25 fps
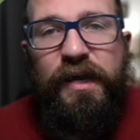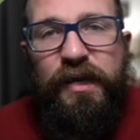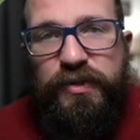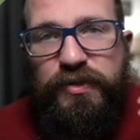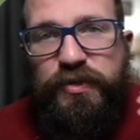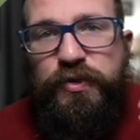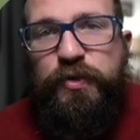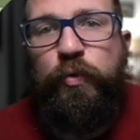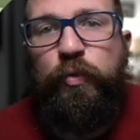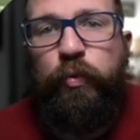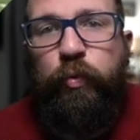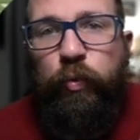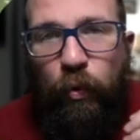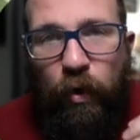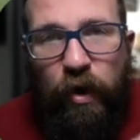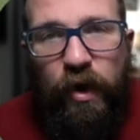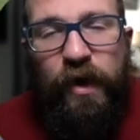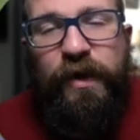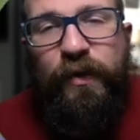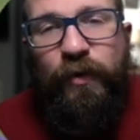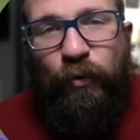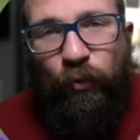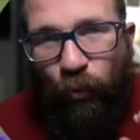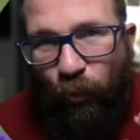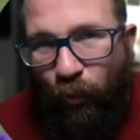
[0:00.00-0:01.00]
to
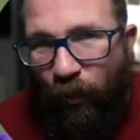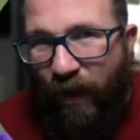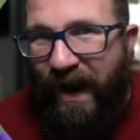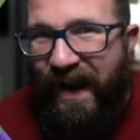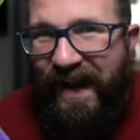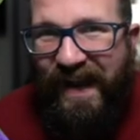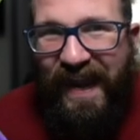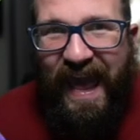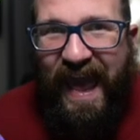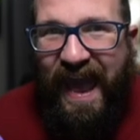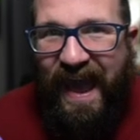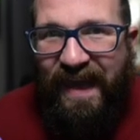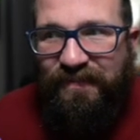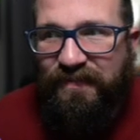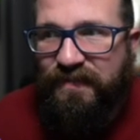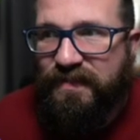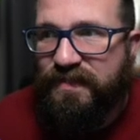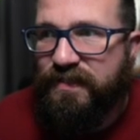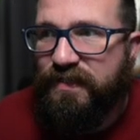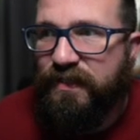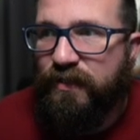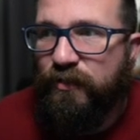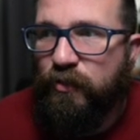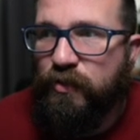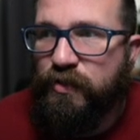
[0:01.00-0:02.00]
run right at the
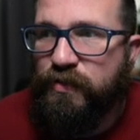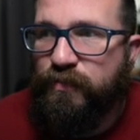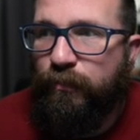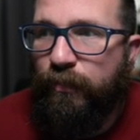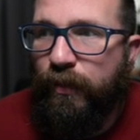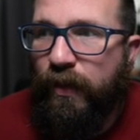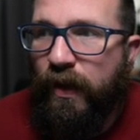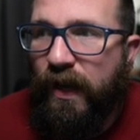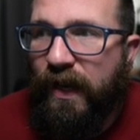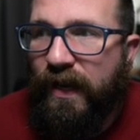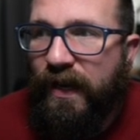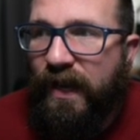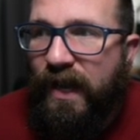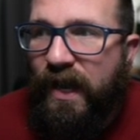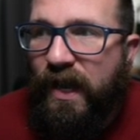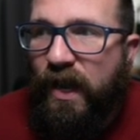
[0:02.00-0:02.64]
center's butt.